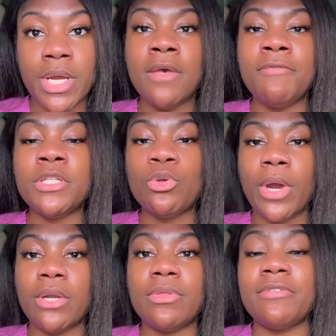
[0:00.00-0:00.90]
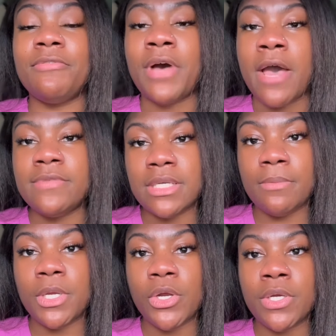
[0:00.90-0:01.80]
If it's greater than 5
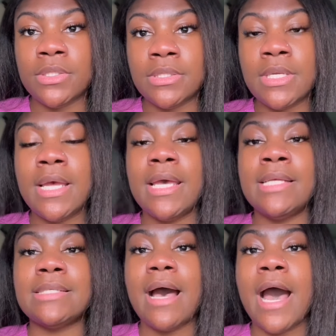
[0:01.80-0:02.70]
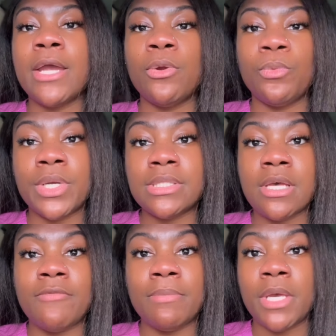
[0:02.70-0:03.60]
centimeters, it's a higher risk
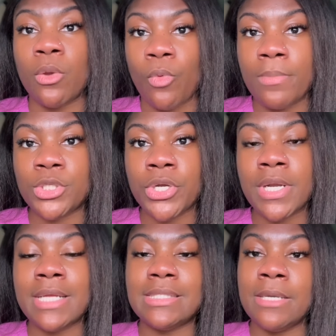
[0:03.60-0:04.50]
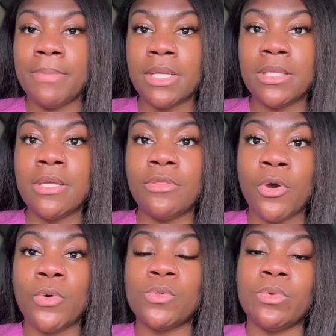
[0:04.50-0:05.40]
of it being ruptured, and typically
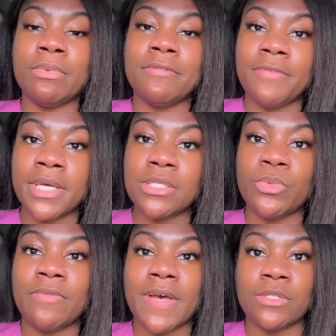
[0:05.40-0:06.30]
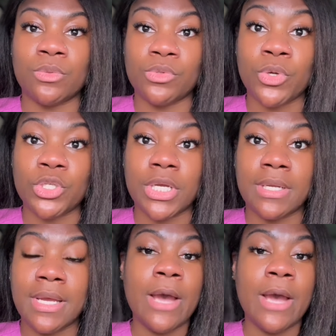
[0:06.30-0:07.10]
those would be fixed with a vascular surgeon.